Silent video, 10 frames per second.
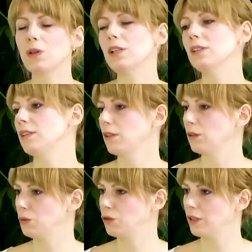easy
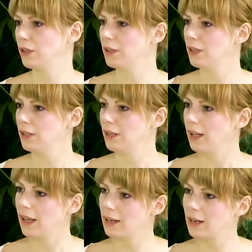solution.
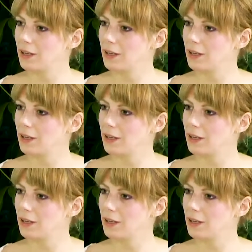And